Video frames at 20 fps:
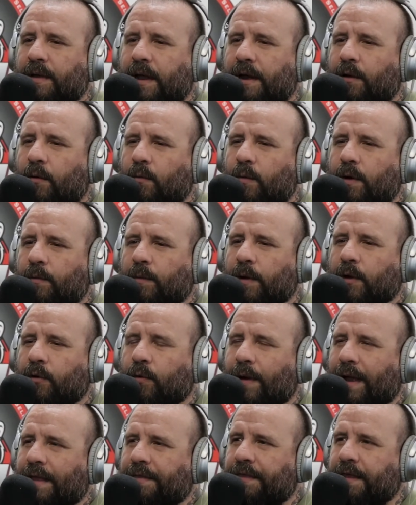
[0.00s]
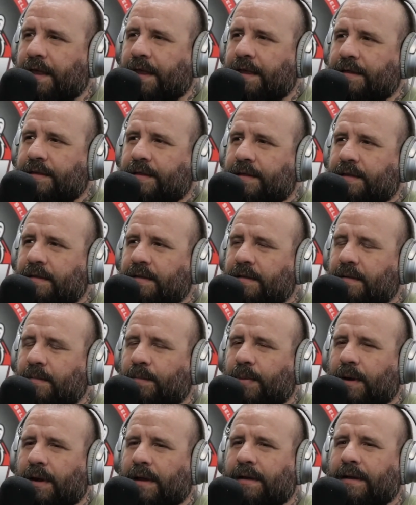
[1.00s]
I don't want to regret things,
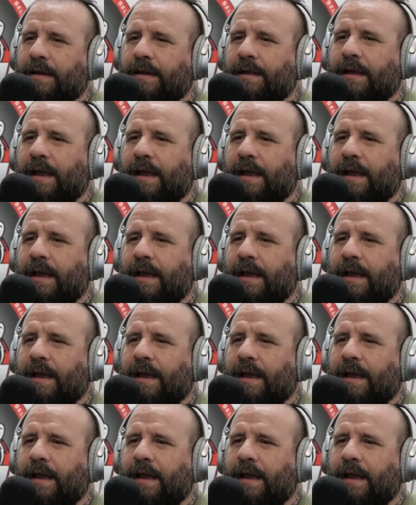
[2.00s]
but